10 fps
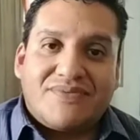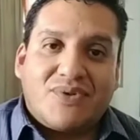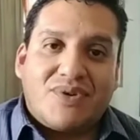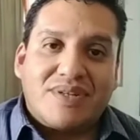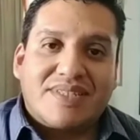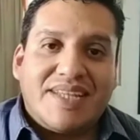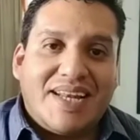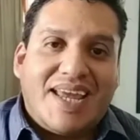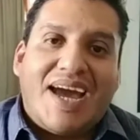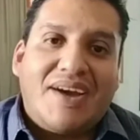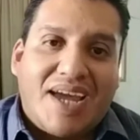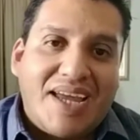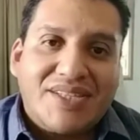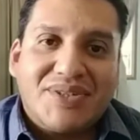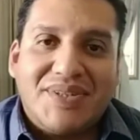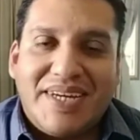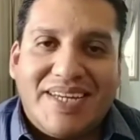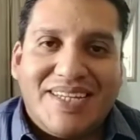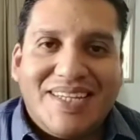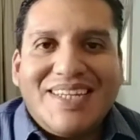Of course, Lily, how you
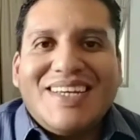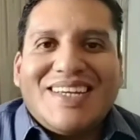doing?